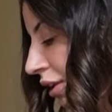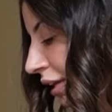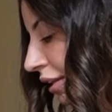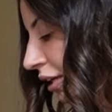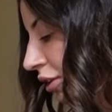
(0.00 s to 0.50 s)

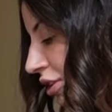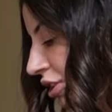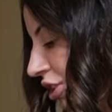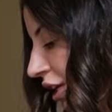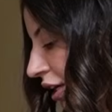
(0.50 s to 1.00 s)
glad that I got
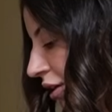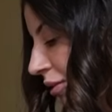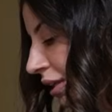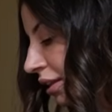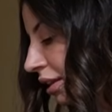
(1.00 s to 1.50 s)
to share it
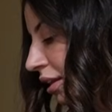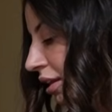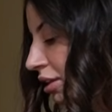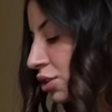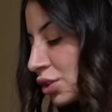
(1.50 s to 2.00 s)
with
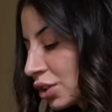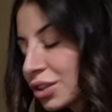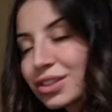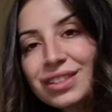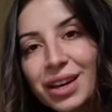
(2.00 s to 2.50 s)

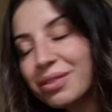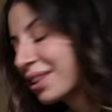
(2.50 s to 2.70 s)
Suze and